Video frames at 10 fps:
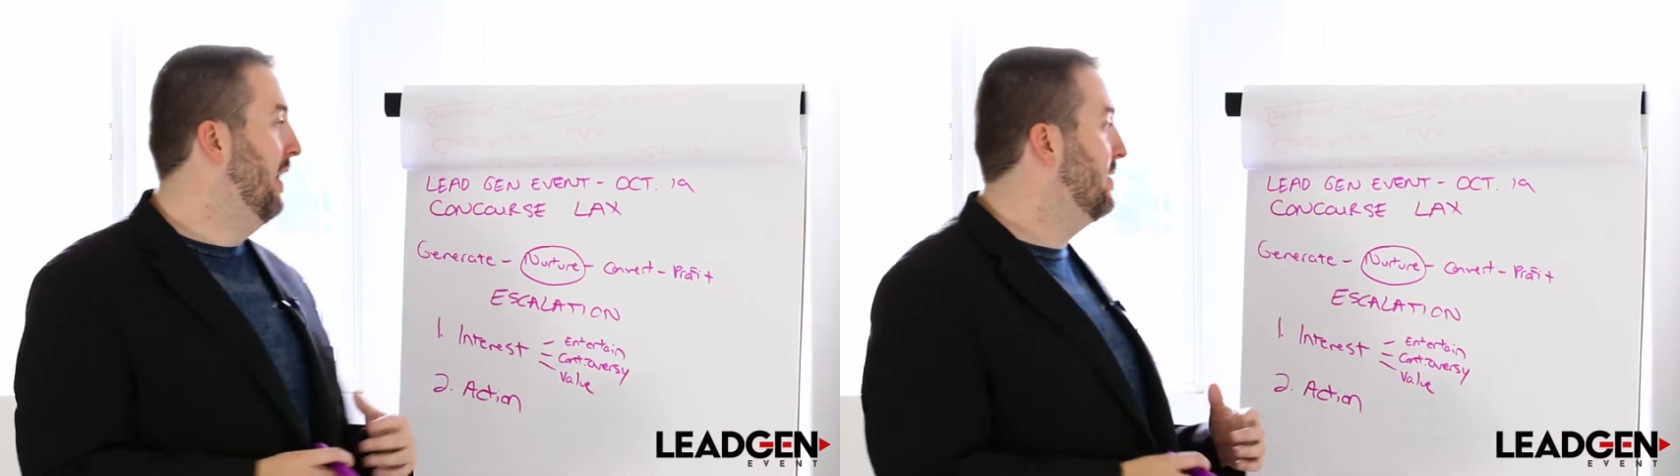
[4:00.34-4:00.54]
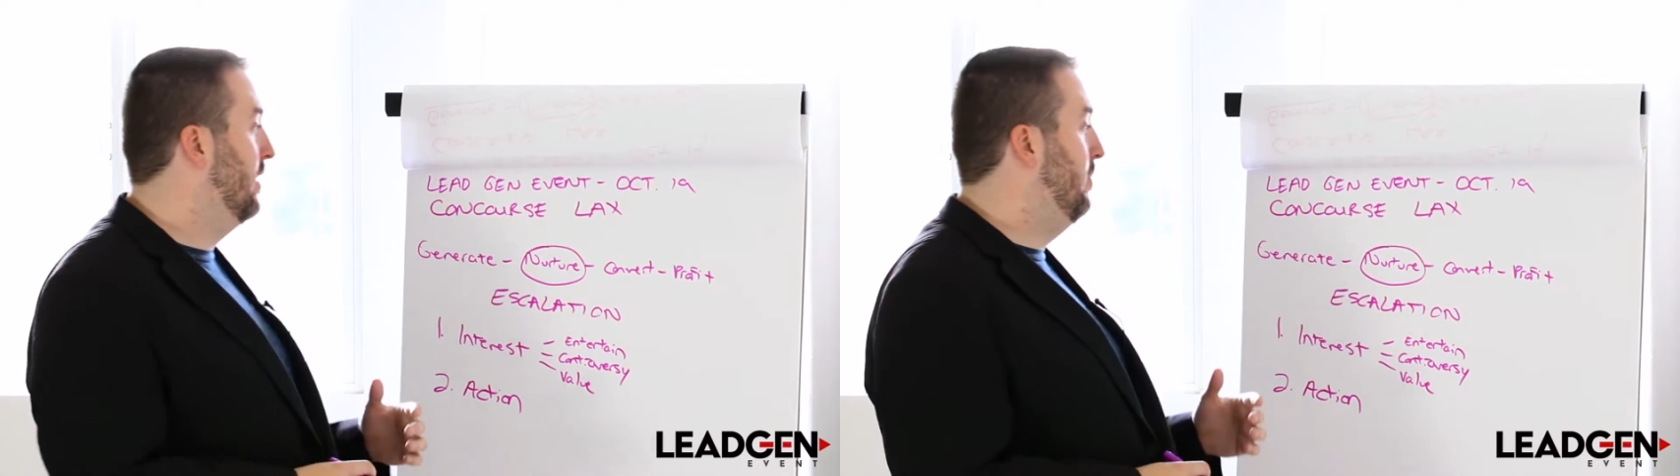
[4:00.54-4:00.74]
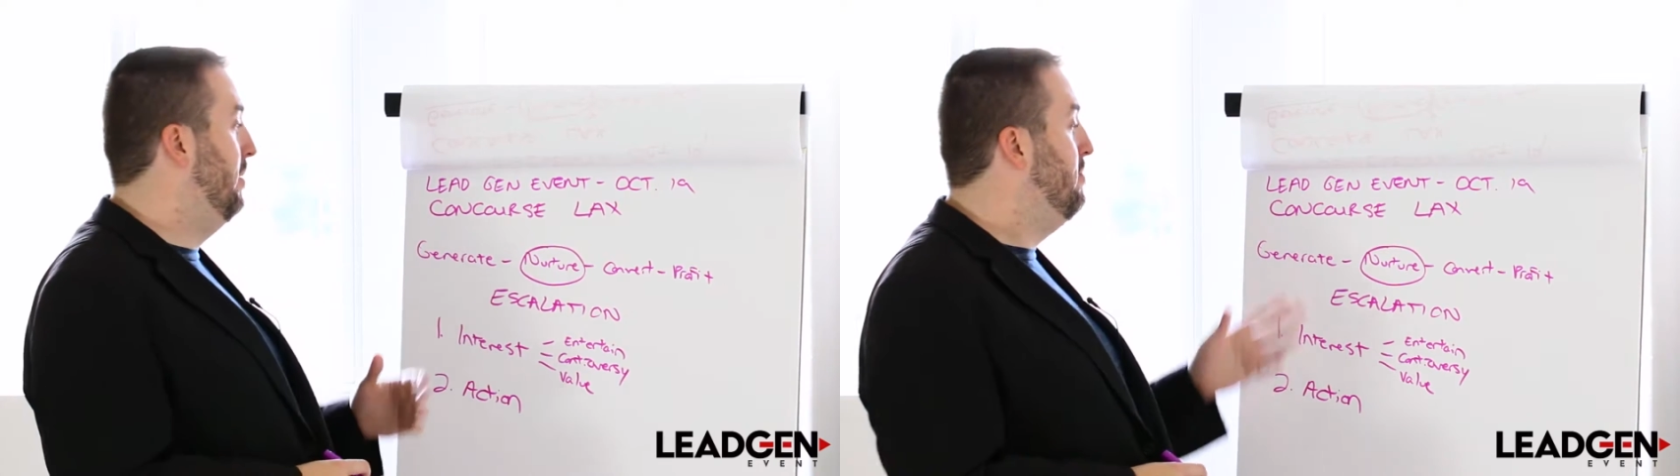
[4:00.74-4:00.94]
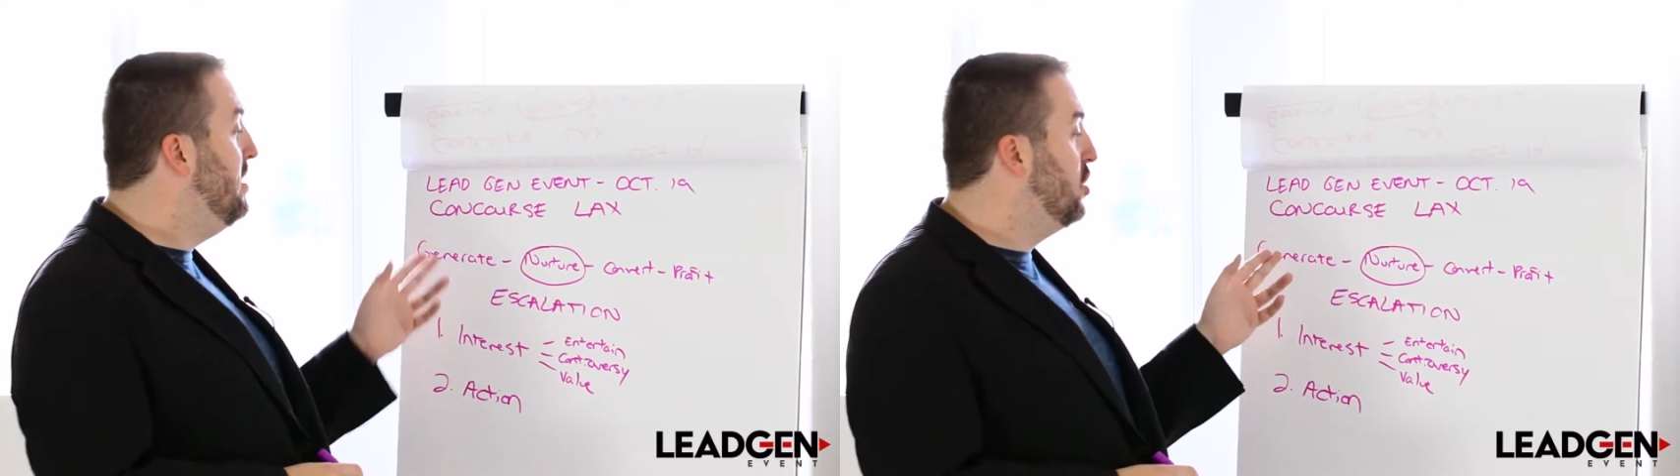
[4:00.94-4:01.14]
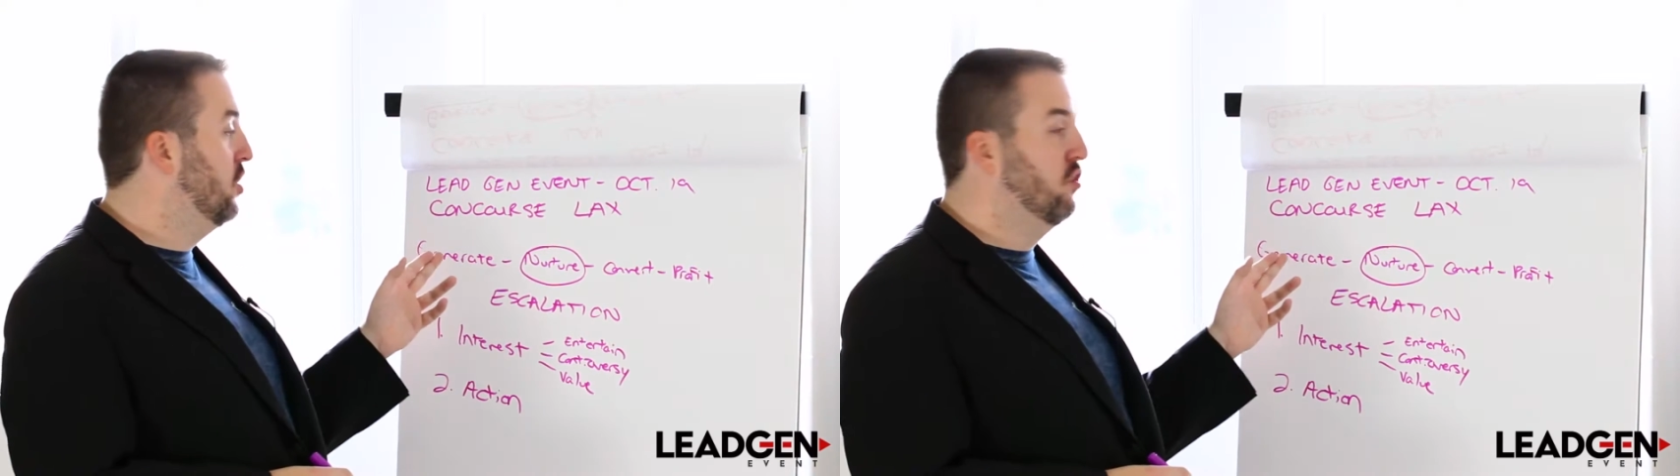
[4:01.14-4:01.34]
that's going to be
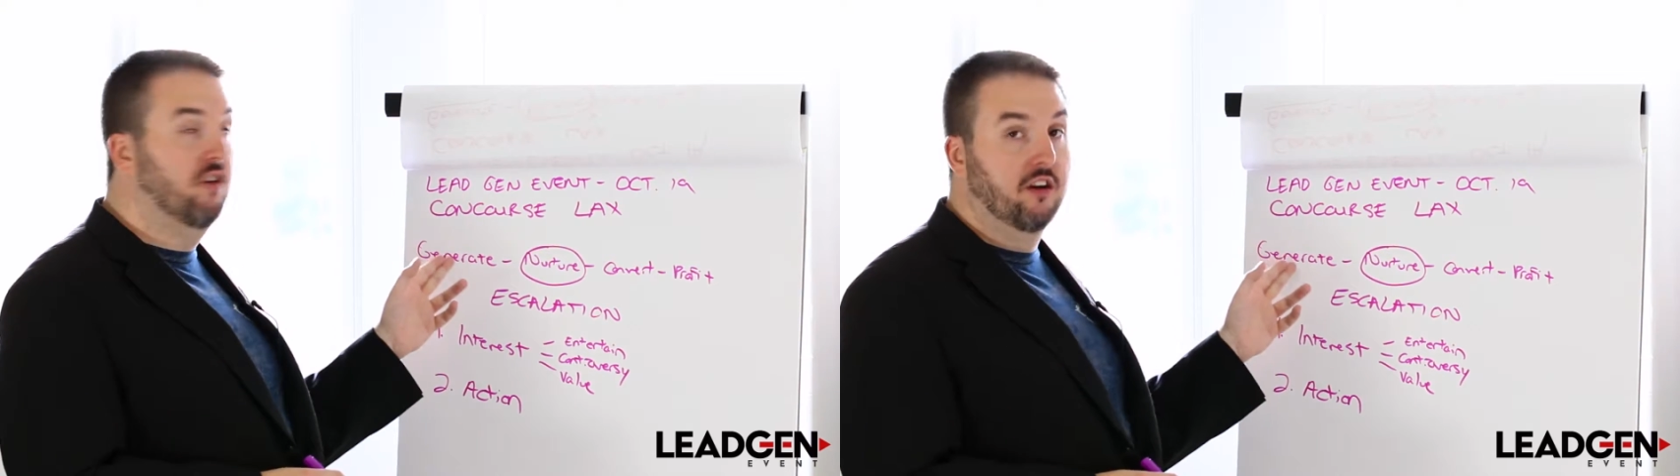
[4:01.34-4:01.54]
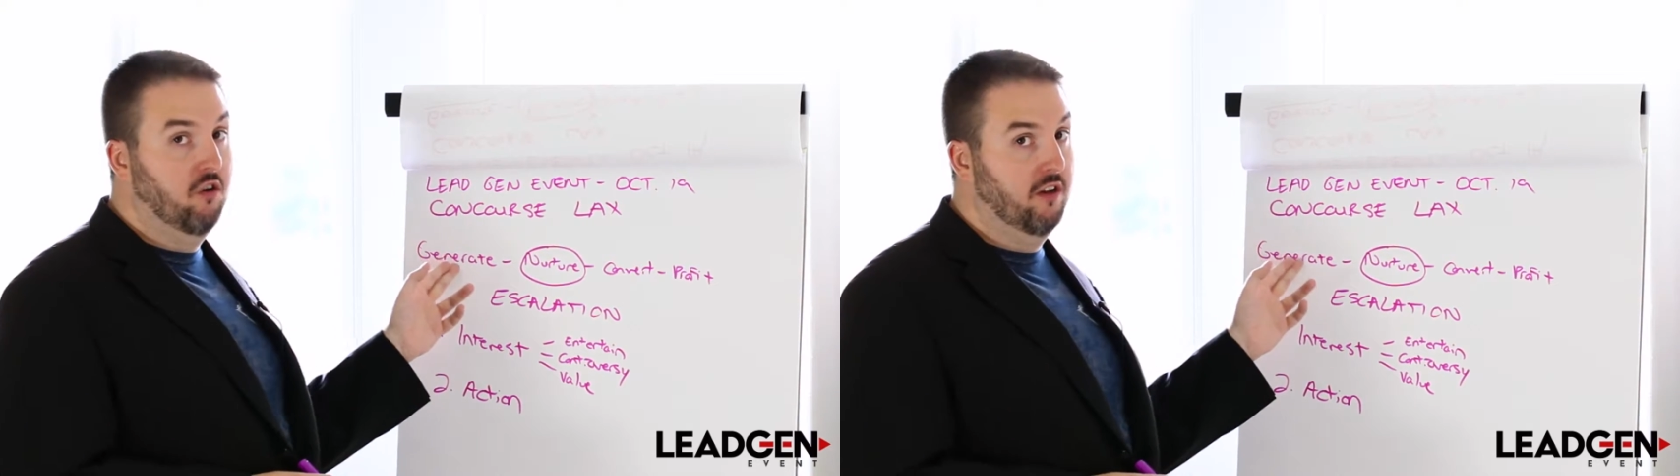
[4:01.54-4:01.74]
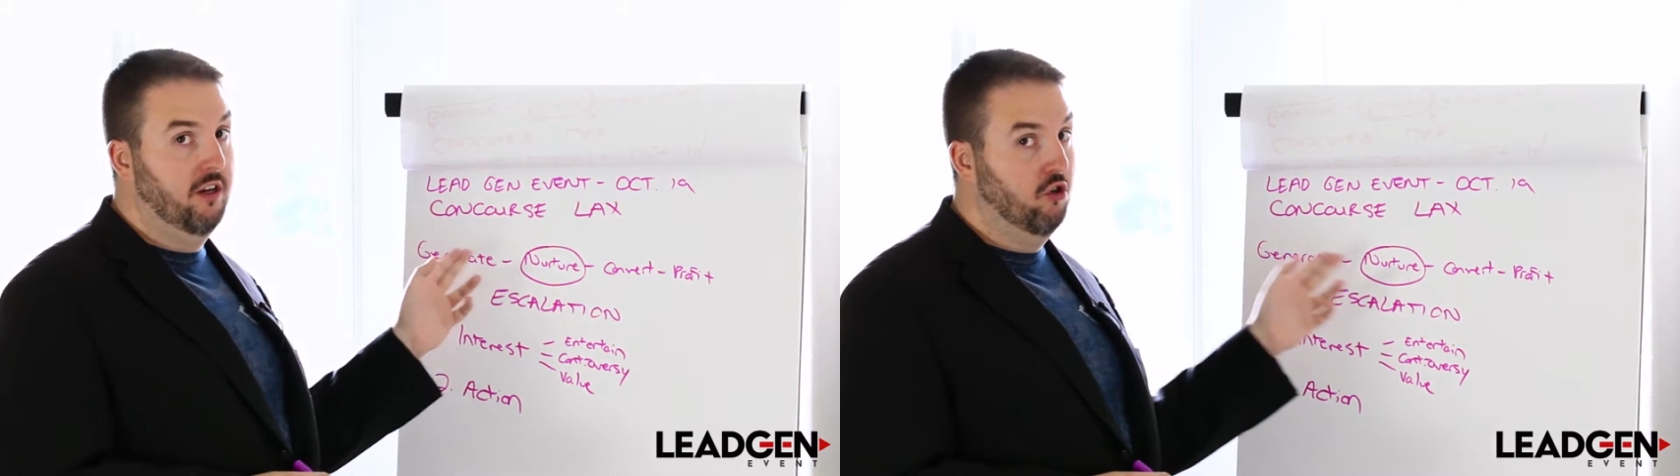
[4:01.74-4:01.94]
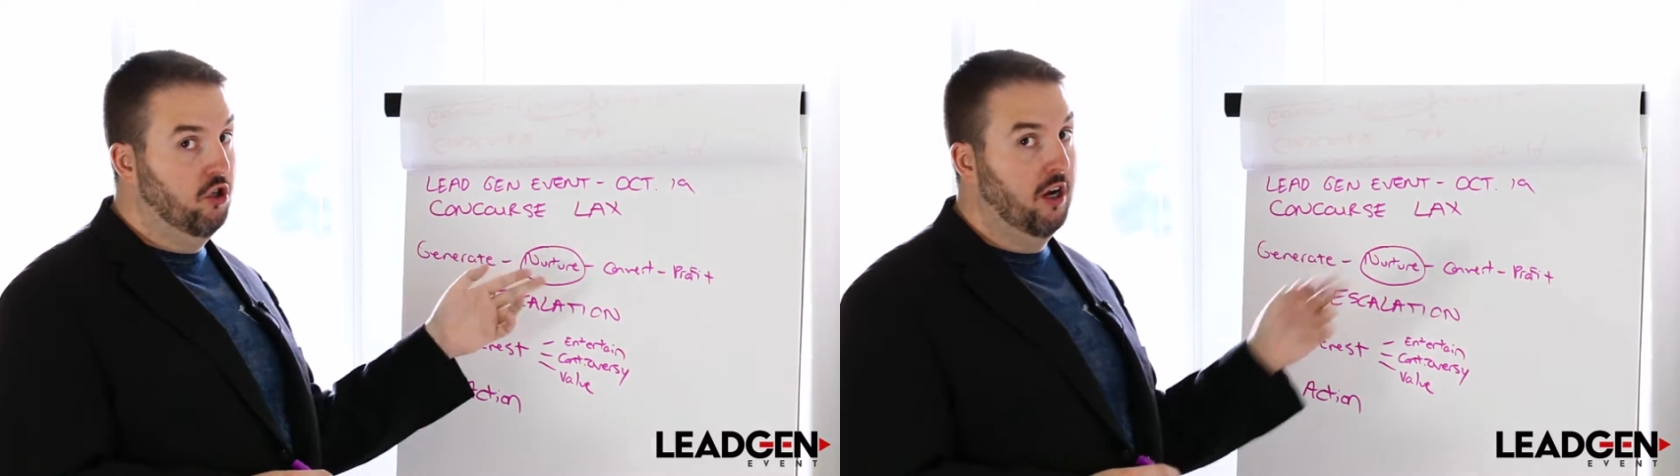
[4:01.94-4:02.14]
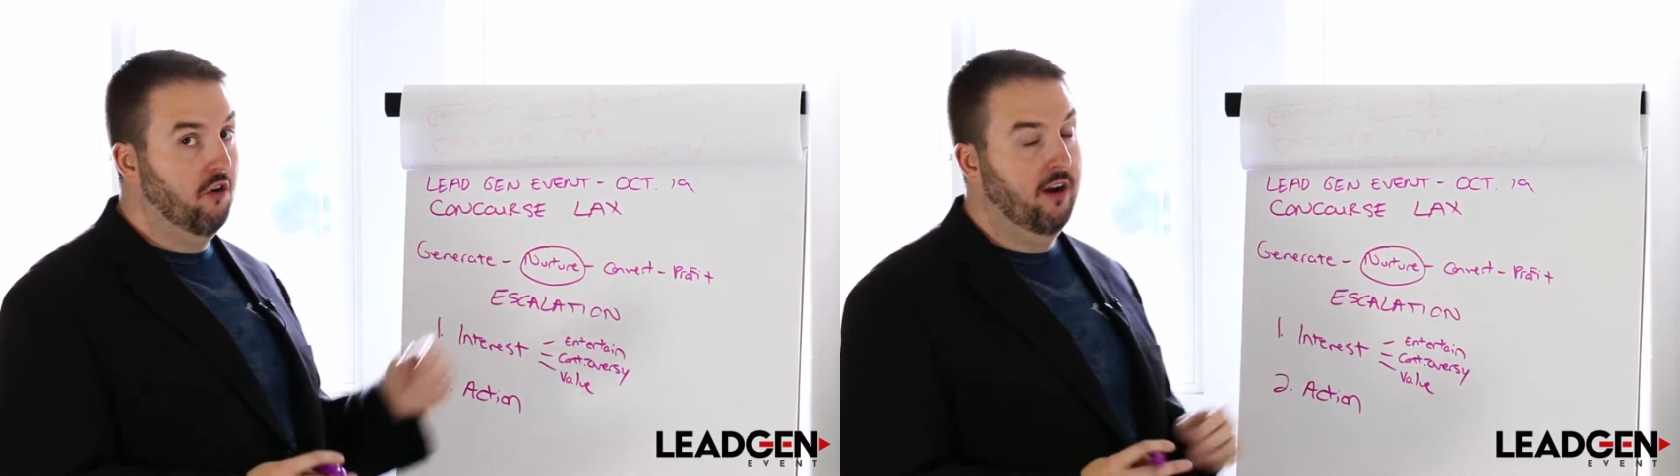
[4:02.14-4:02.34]
mission critical in your
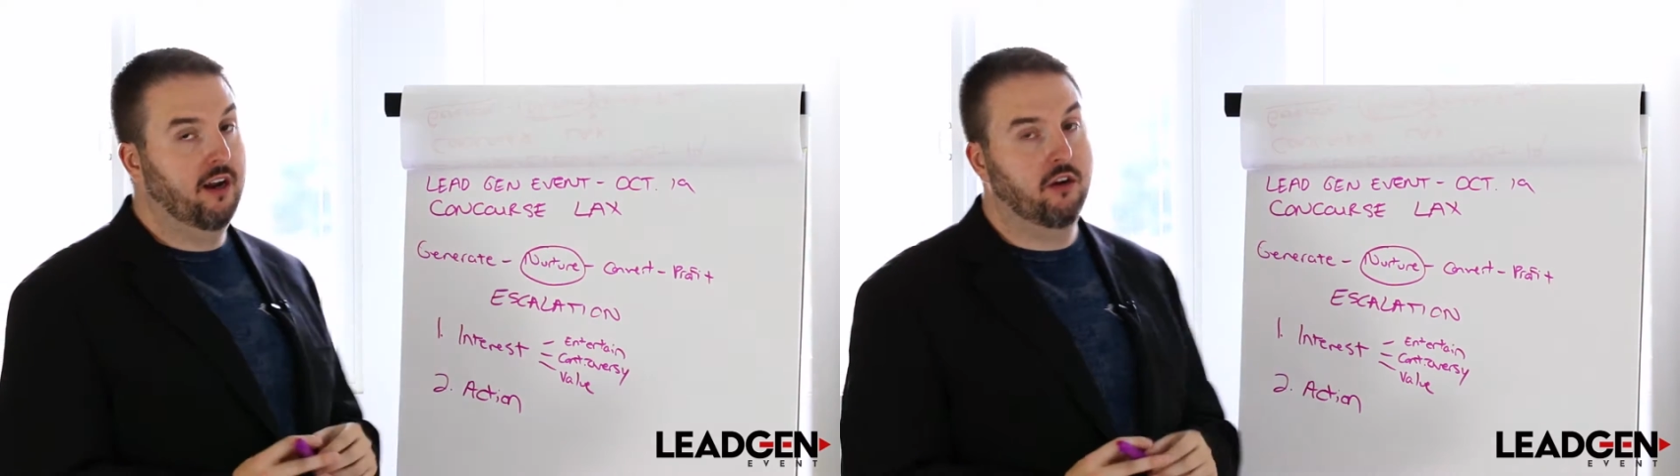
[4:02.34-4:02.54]
generate